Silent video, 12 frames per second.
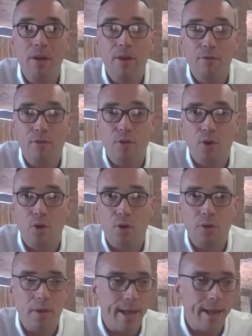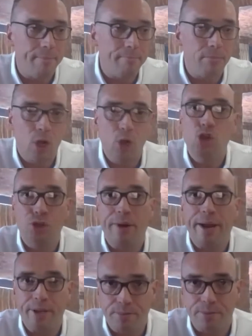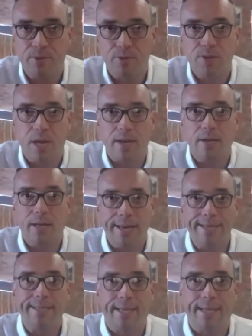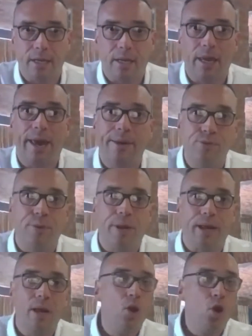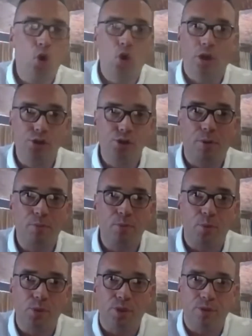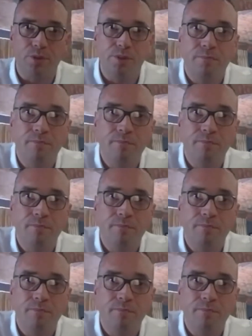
for um, lunch arrangements and eating and catering. All the shops were shut